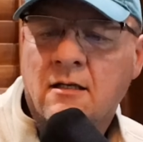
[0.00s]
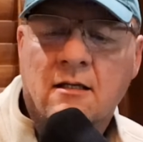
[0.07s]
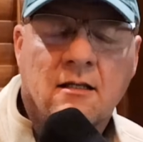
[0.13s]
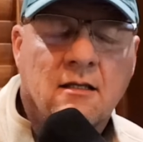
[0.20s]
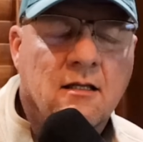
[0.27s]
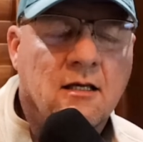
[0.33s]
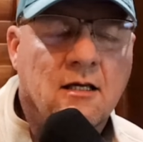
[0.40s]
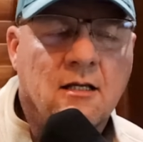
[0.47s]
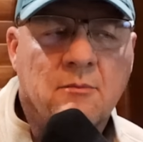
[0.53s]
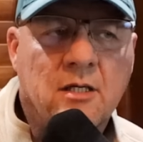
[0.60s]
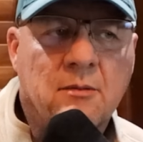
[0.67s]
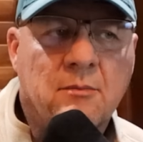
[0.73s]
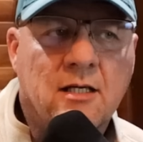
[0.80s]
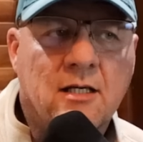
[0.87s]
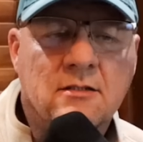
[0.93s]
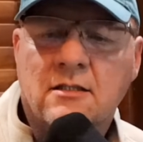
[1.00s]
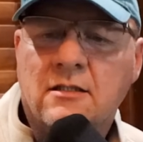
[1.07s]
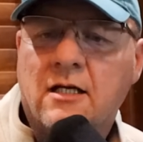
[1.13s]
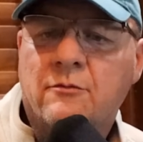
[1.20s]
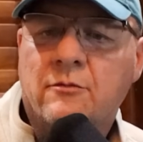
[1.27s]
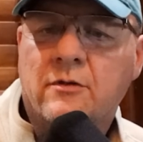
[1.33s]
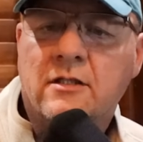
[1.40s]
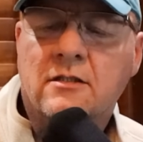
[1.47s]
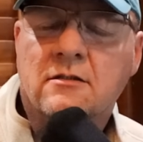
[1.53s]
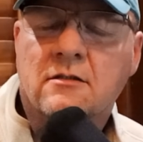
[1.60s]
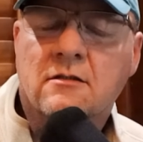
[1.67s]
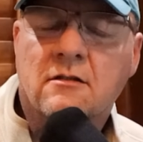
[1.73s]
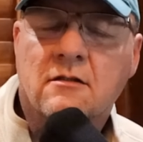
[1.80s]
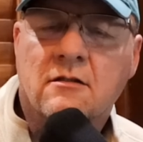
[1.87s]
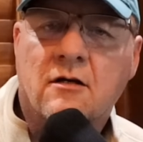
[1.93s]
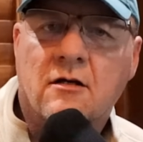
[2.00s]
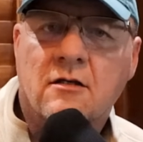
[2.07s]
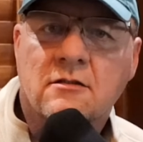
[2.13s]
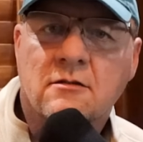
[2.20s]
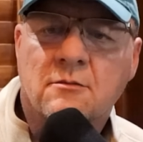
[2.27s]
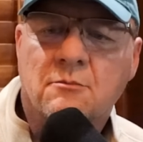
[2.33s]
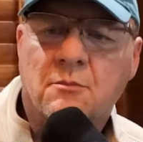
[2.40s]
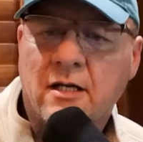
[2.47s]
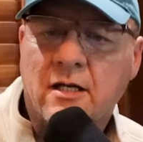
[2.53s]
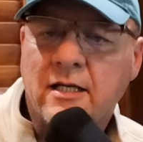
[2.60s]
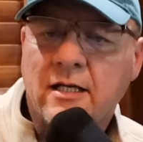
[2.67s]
And minimizing that risk costs money.